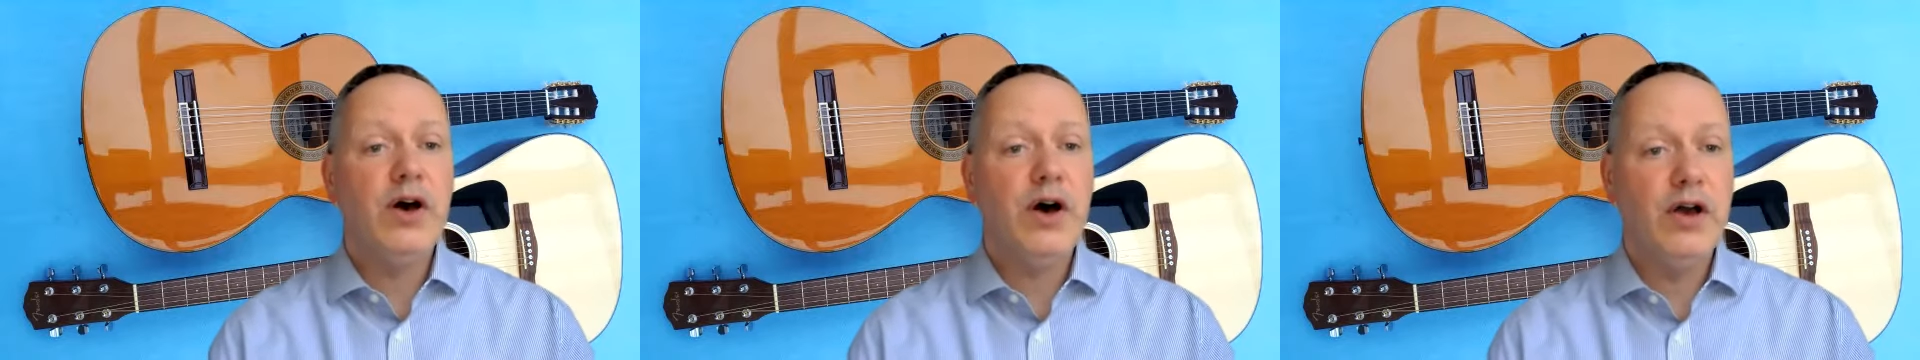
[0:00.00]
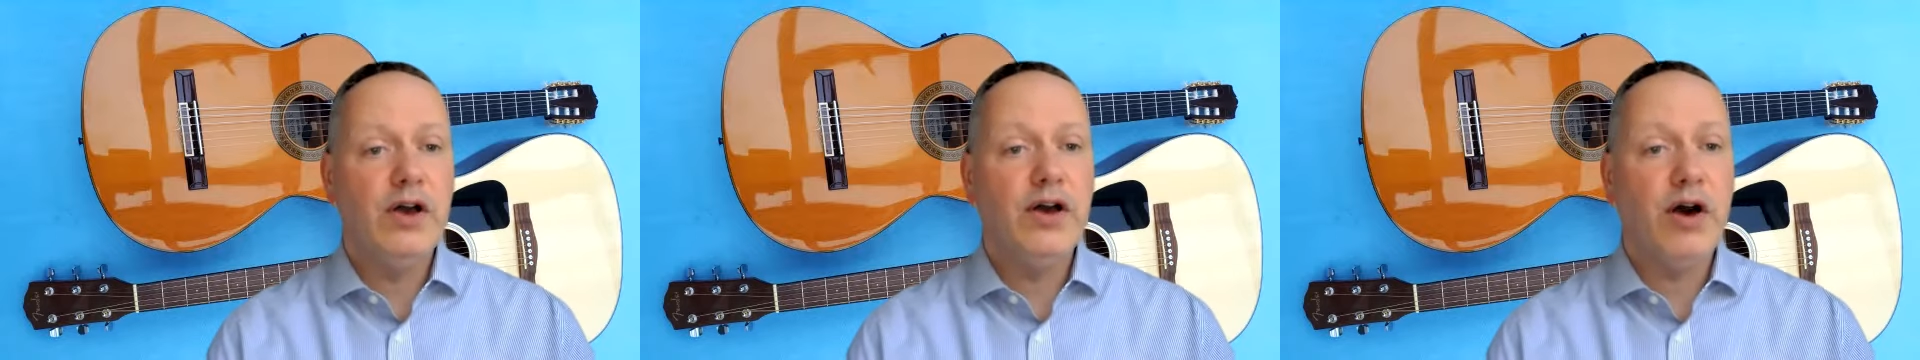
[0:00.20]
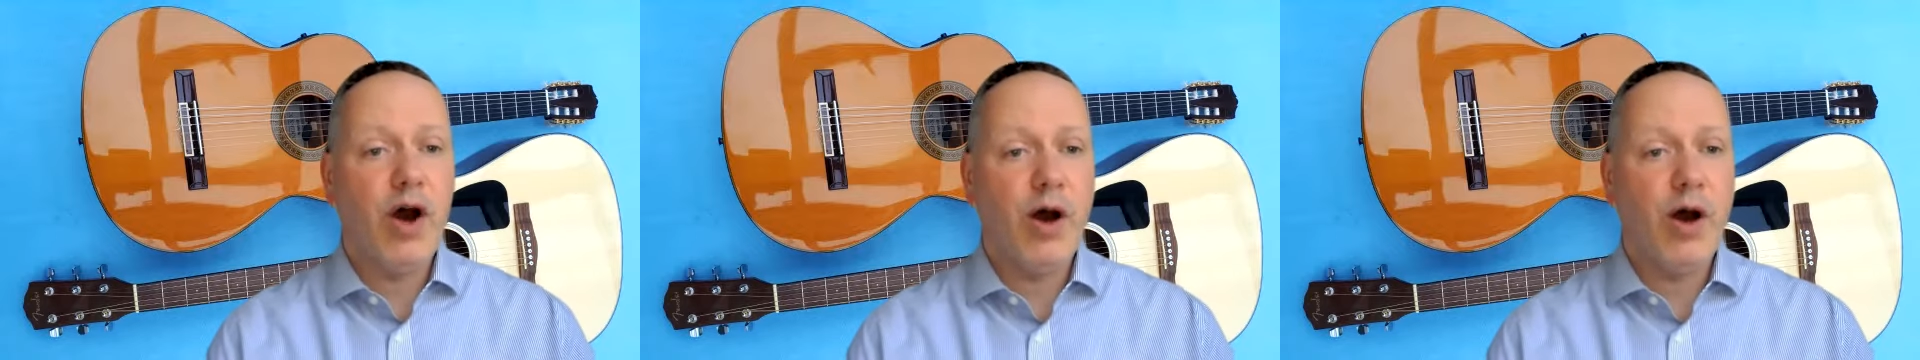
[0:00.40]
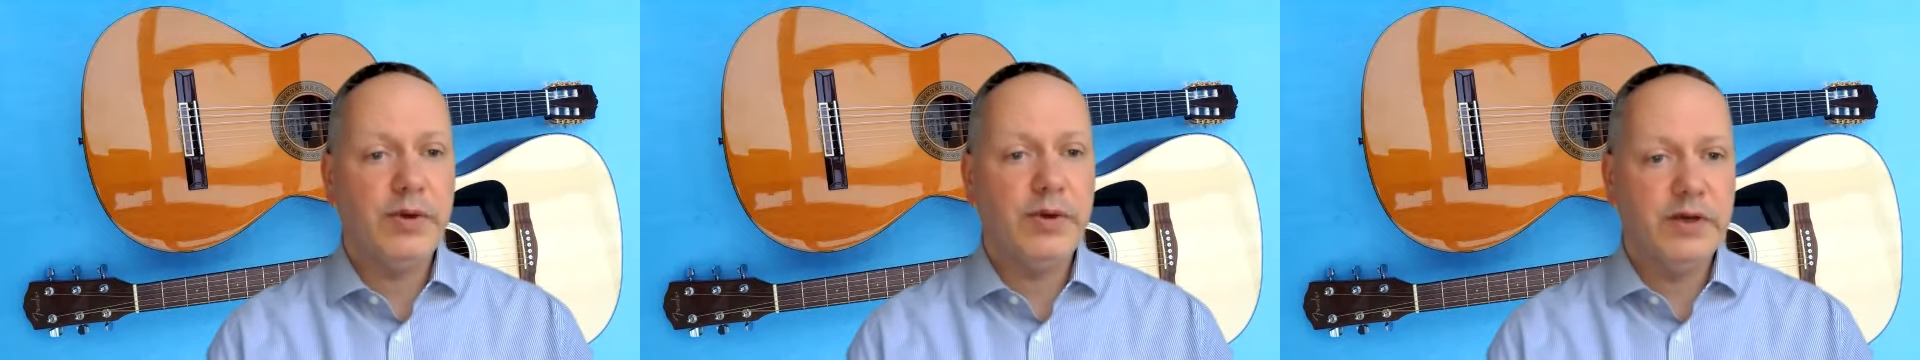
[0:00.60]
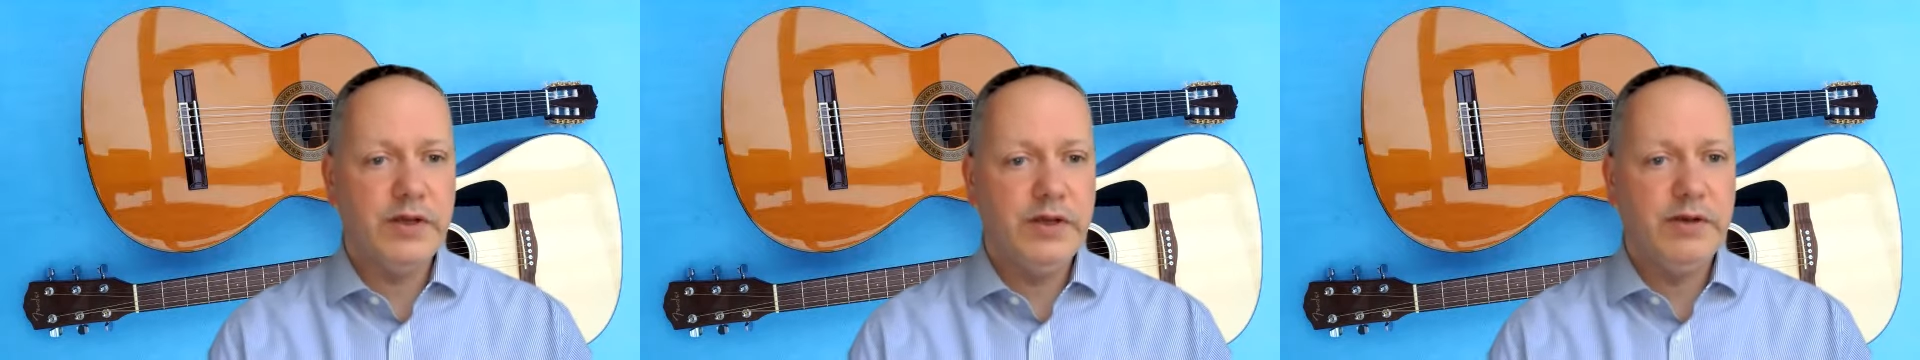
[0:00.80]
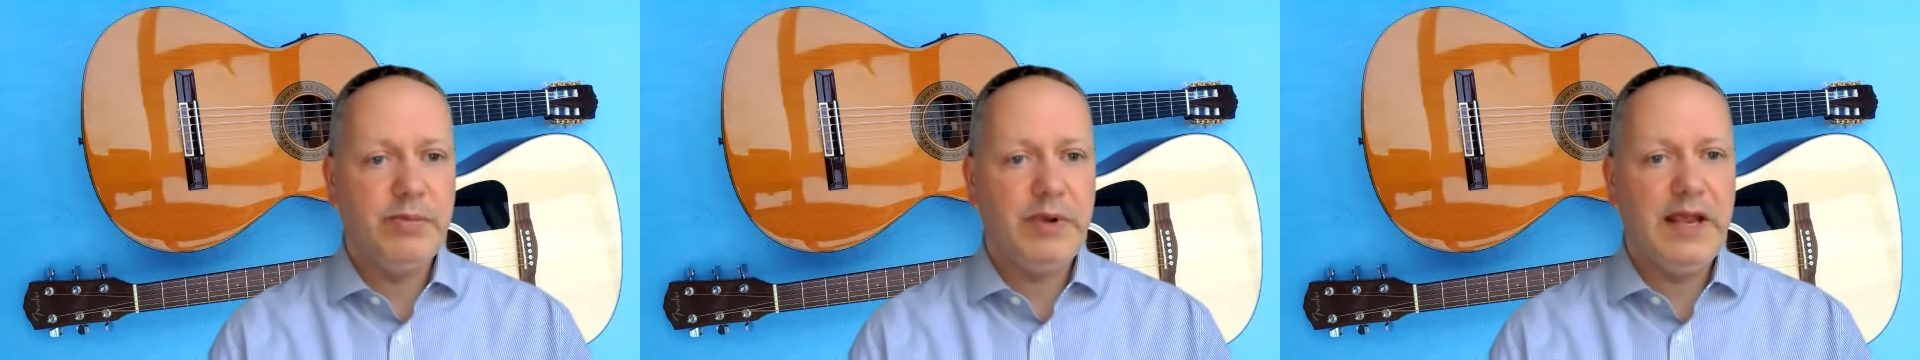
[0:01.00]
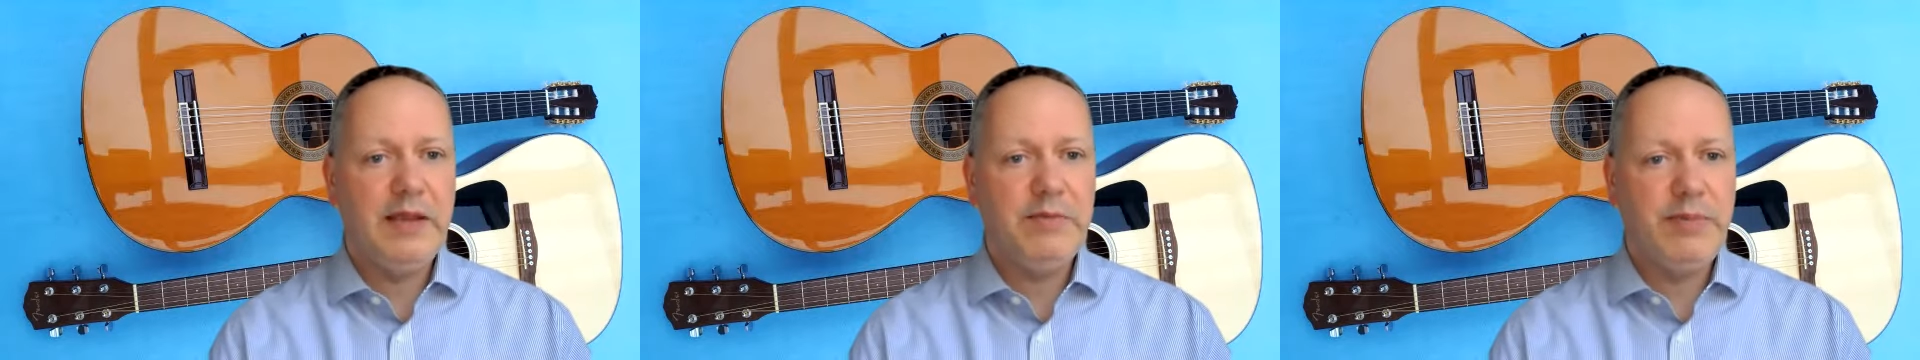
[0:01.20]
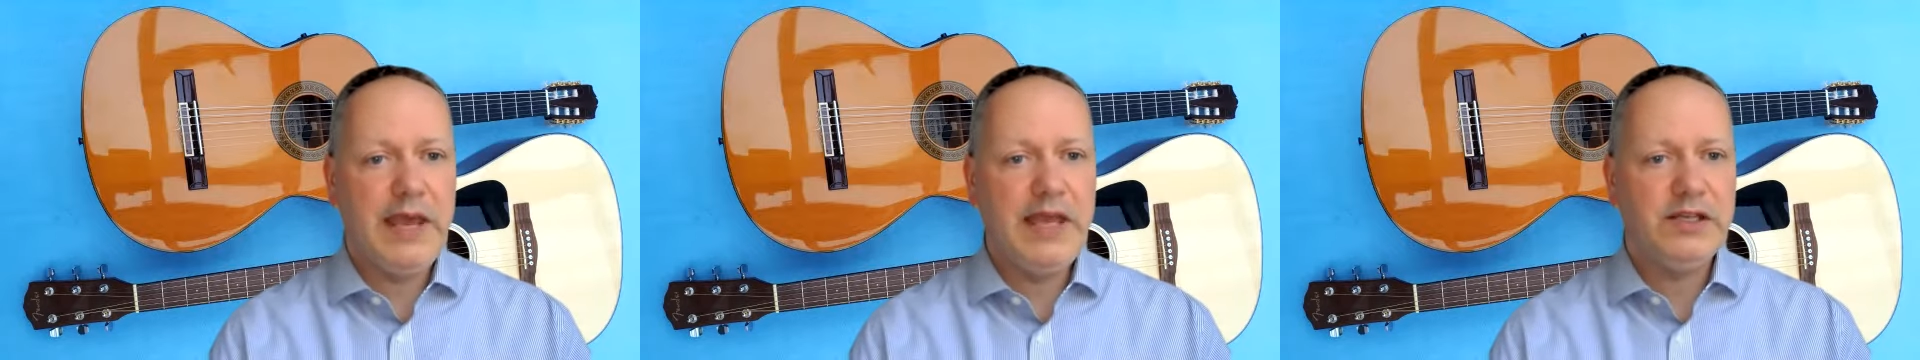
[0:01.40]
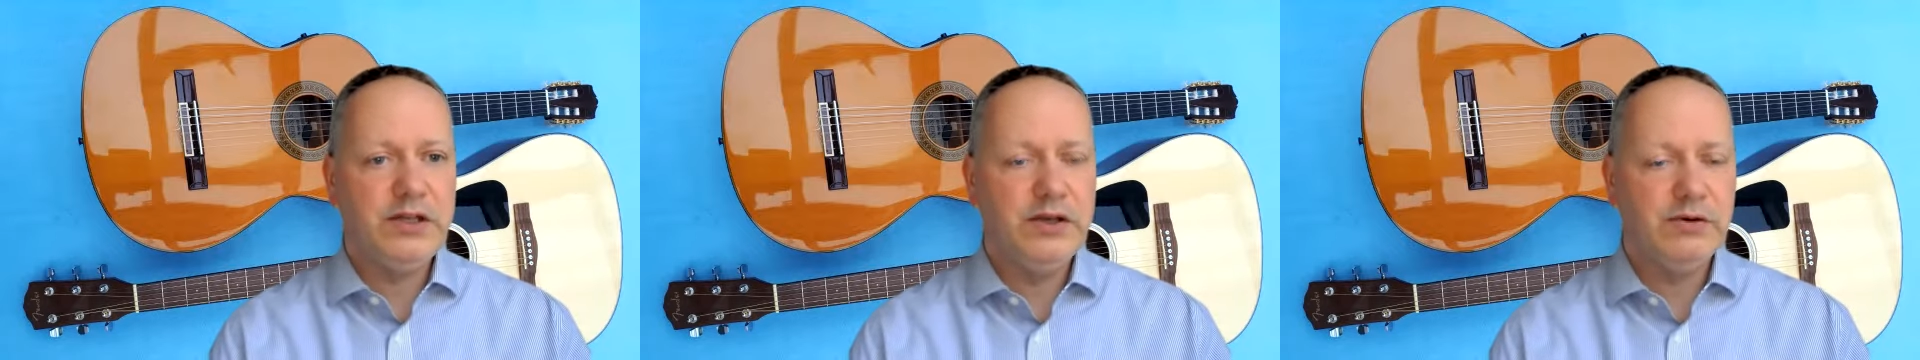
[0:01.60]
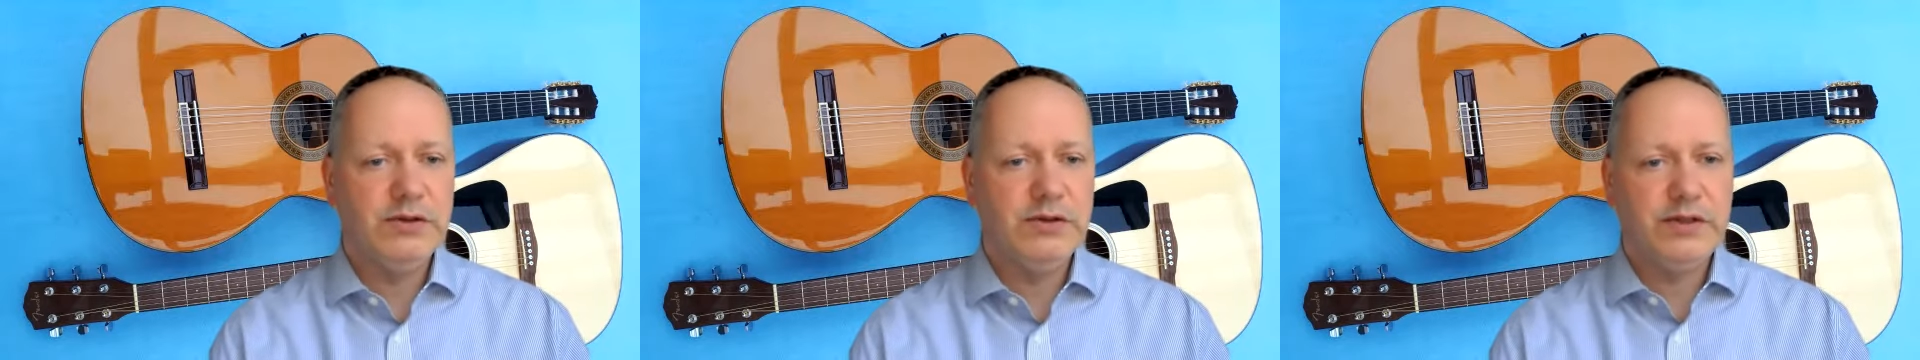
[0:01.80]
up playing bass
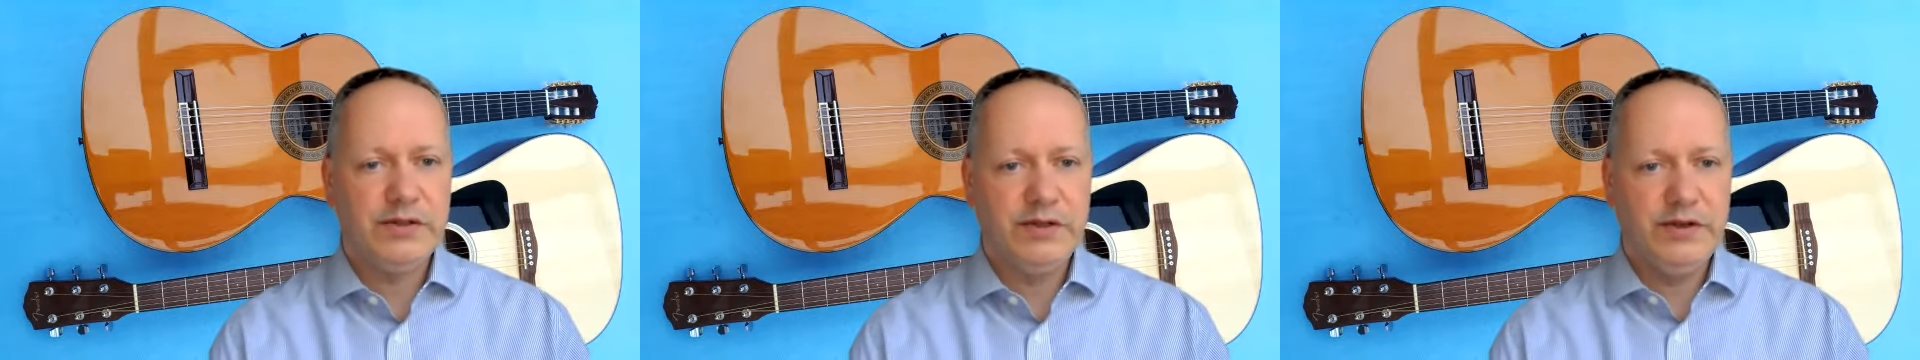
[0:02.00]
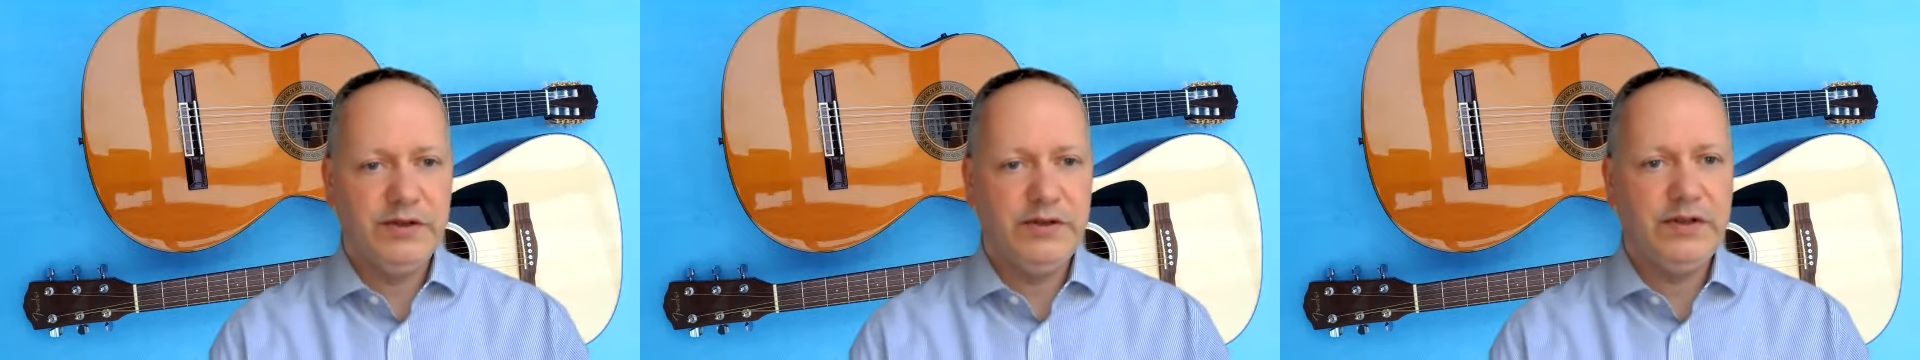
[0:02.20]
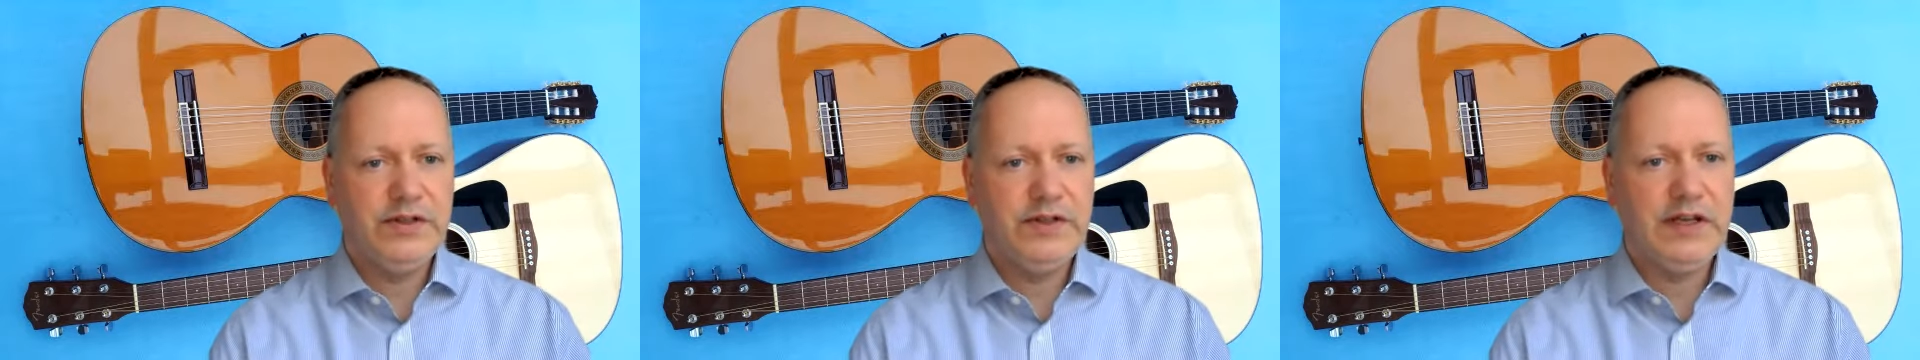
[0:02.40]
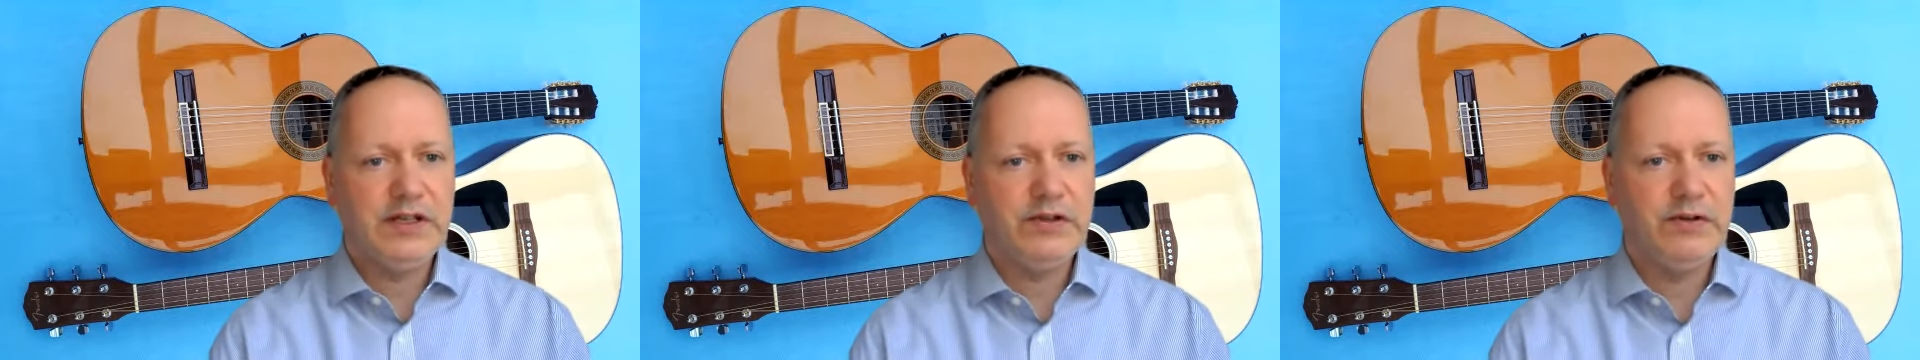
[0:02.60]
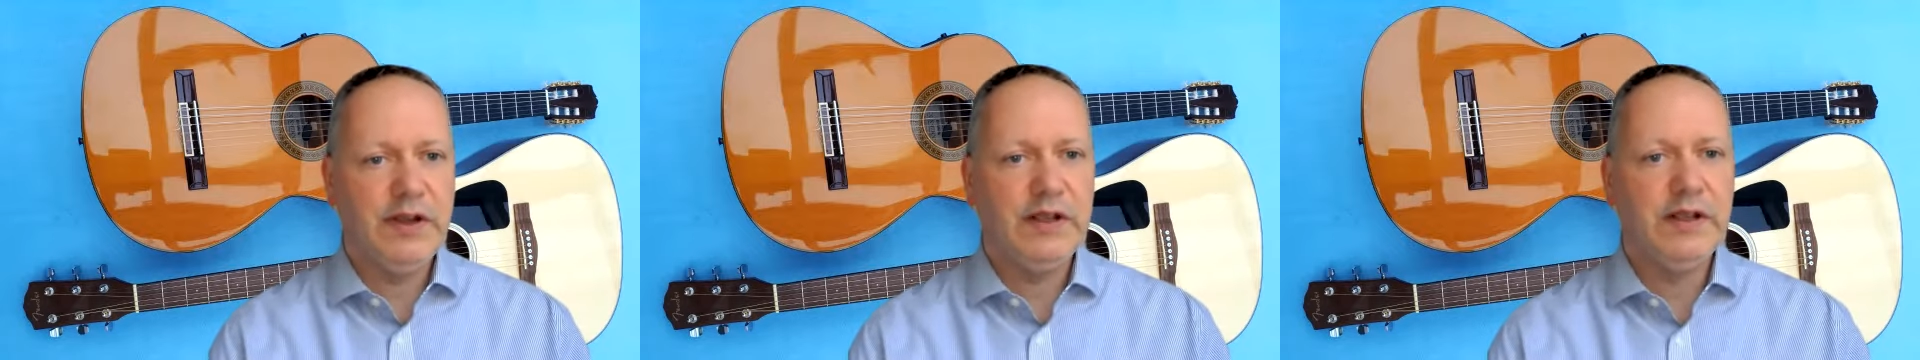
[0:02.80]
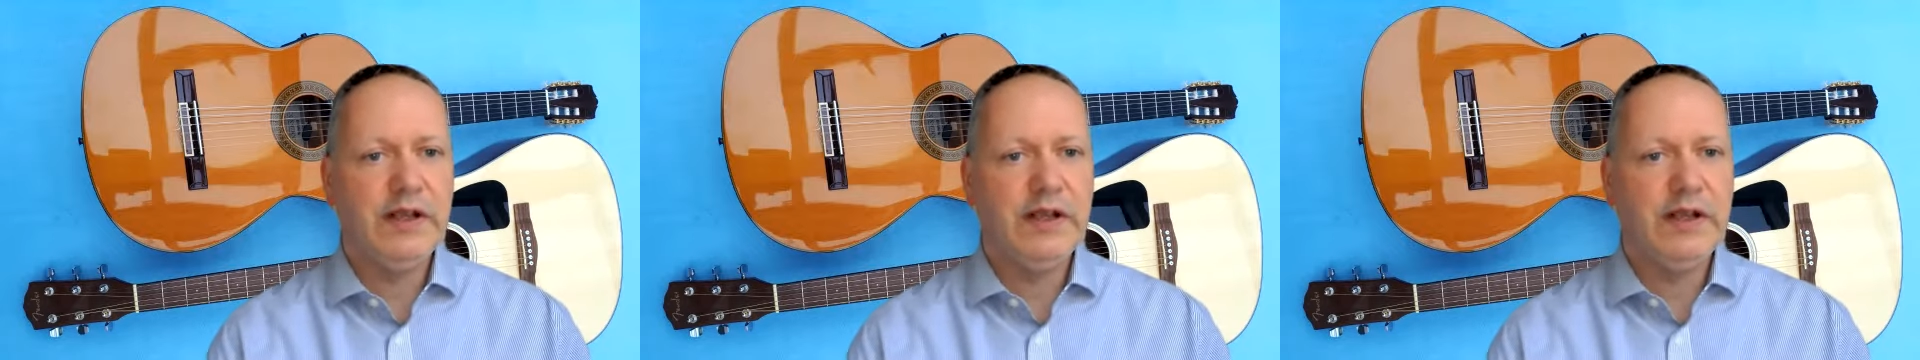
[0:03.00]
notes, the sixth string.